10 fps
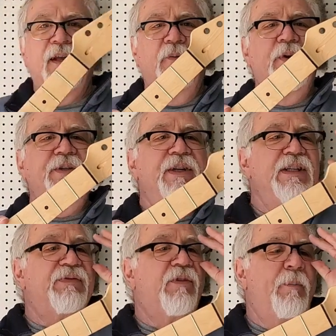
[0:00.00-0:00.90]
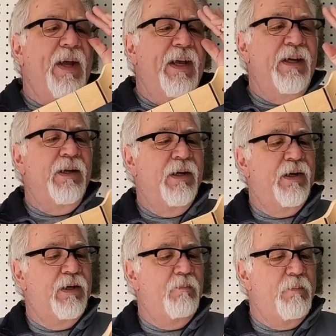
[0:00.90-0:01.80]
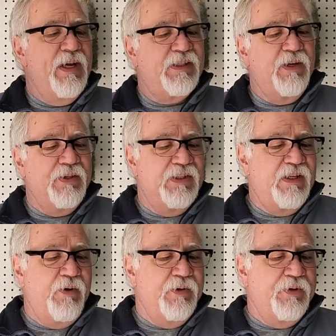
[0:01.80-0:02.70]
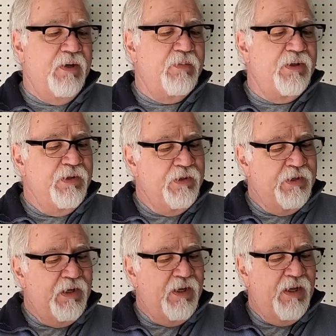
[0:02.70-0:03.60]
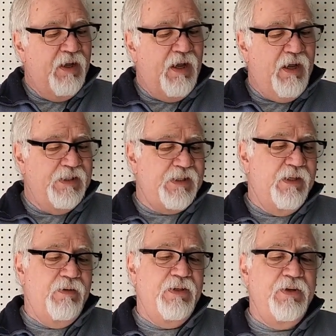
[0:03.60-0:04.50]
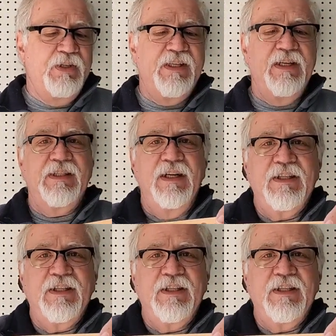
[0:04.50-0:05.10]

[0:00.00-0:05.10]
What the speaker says: which is from a based on the serial number. As you can see, it's a